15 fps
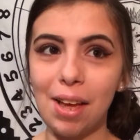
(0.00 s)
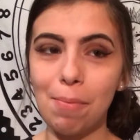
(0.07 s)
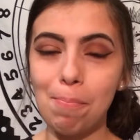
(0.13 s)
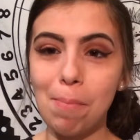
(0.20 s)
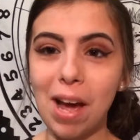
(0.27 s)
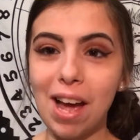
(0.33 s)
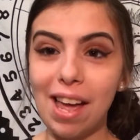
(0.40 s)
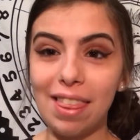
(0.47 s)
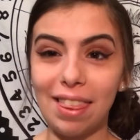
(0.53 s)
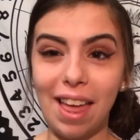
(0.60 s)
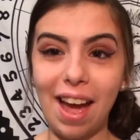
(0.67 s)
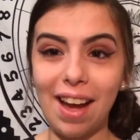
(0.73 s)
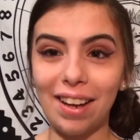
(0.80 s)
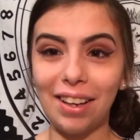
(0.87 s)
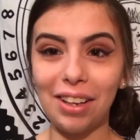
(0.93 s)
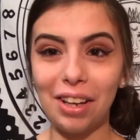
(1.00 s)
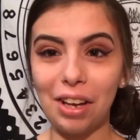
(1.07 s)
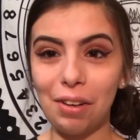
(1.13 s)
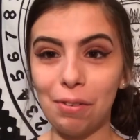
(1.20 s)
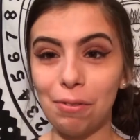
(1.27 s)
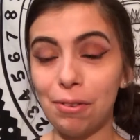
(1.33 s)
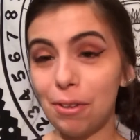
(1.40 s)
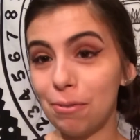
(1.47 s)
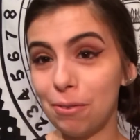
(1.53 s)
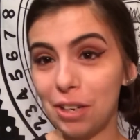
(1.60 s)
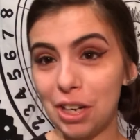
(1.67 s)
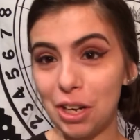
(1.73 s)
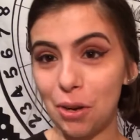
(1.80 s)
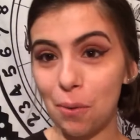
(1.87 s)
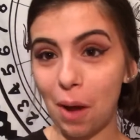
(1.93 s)
my lack of
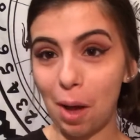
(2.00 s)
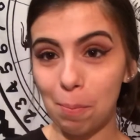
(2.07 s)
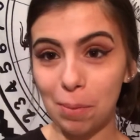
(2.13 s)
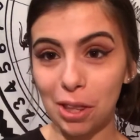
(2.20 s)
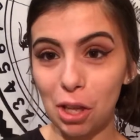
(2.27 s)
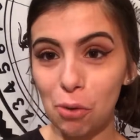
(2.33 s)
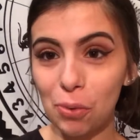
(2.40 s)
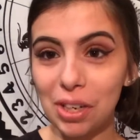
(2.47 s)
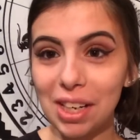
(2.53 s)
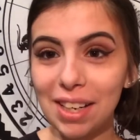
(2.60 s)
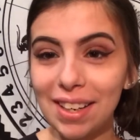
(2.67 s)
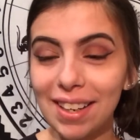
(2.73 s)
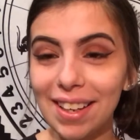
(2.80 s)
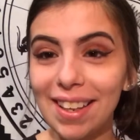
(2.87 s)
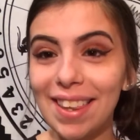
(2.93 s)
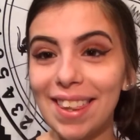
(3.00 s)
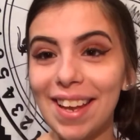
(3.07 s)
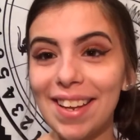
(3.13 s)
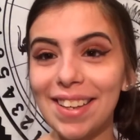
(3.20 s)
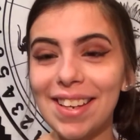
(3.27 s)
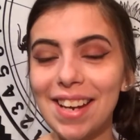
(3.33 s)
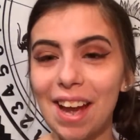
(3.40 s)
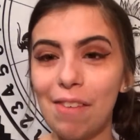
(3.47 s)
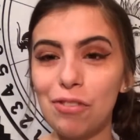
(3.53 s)
video uploading lately.